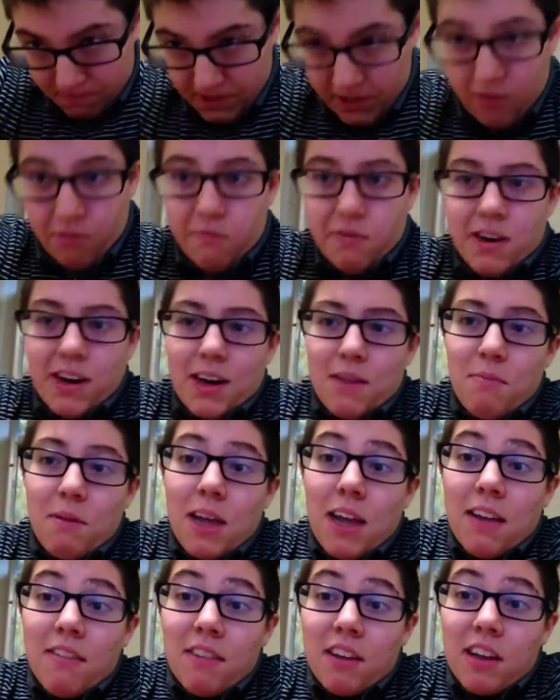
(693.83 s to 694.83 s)
and we're going to be
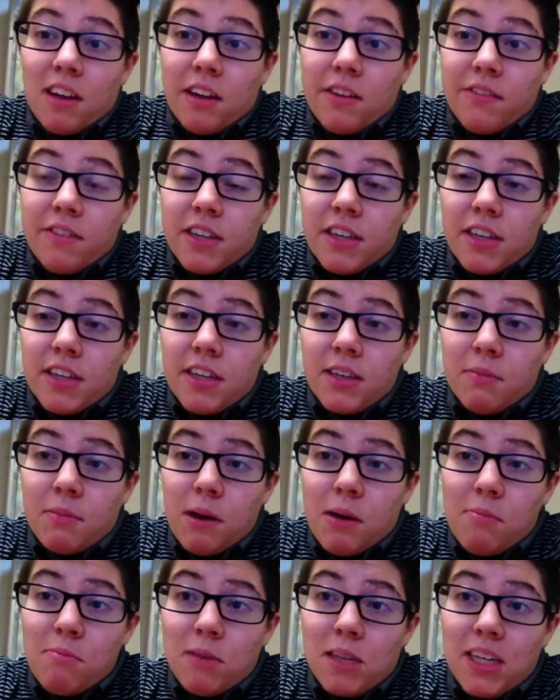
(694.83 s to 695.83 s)
having a conversation
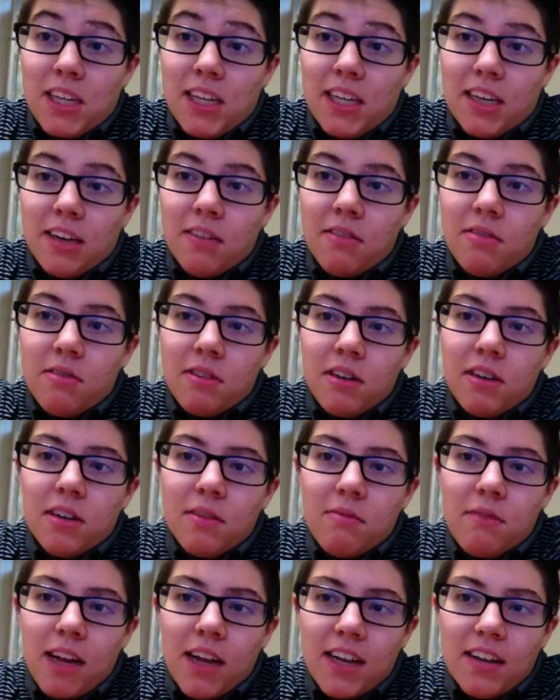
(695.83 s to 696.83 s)
about me, which
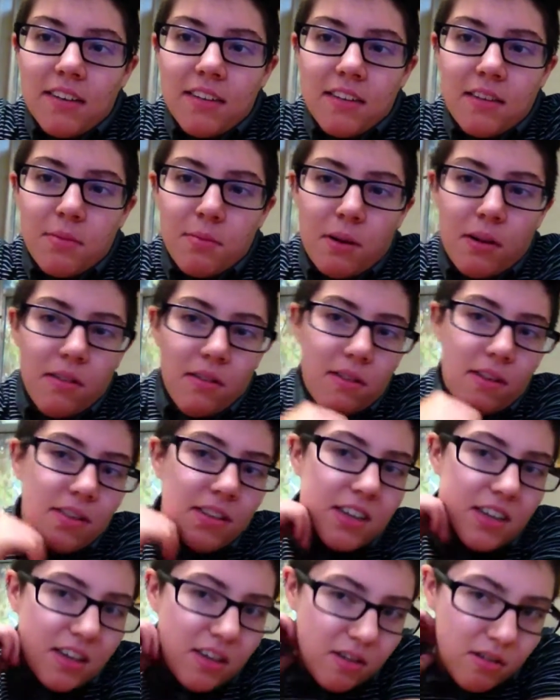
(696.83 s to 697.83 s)
I'm anxious about, because
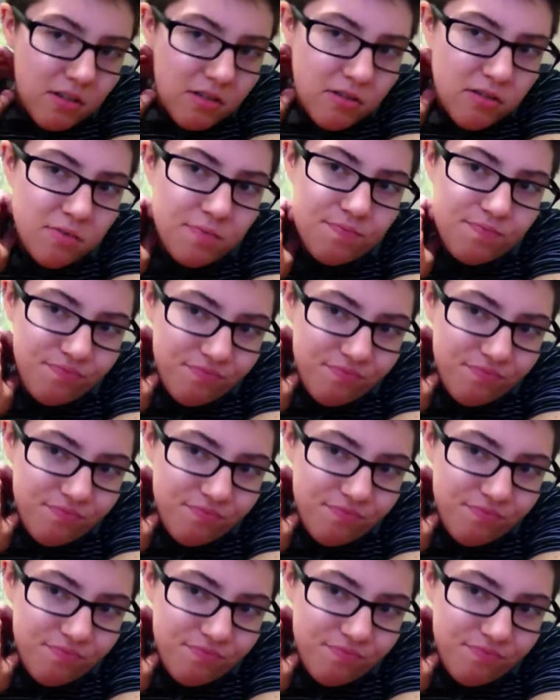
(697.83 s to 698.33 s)
I know